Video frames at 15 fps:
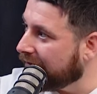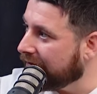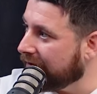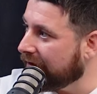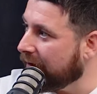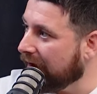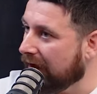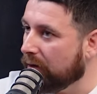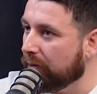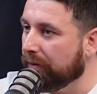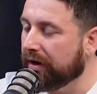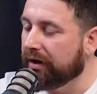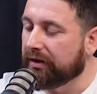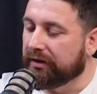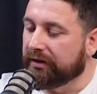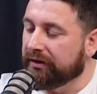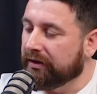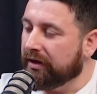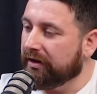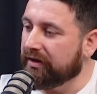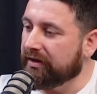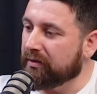You know, how? But
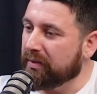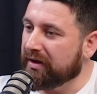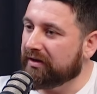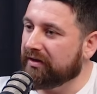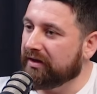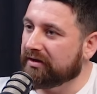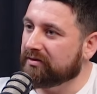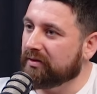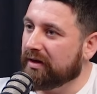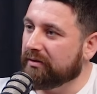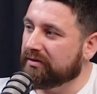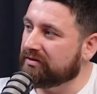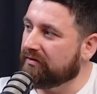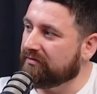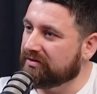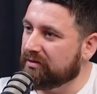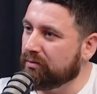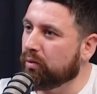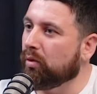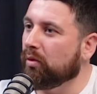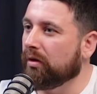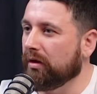I think the big thing as well is obviously
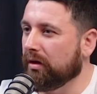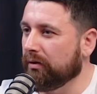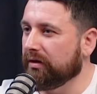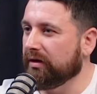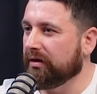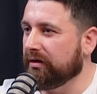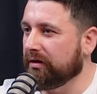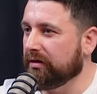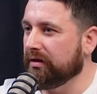water loading.